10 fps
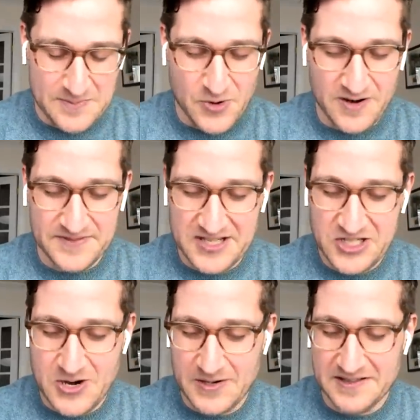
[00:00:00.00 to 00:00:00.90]
bit more of
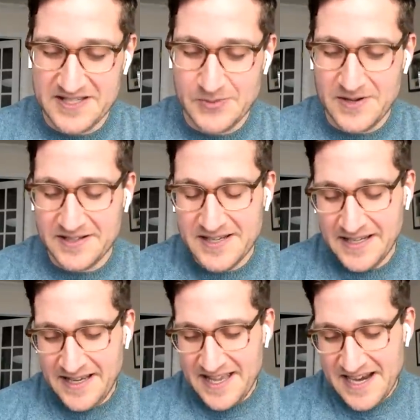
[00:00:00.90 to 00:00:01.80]
Deathstroke in this one.
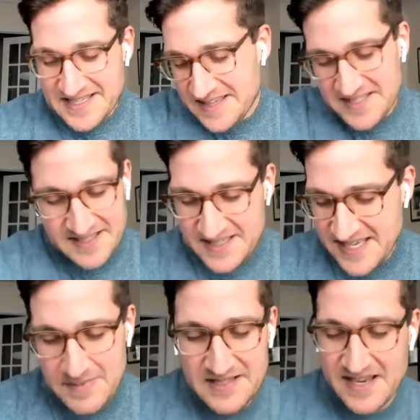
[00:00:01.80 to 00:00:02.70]
And I said this, the same thing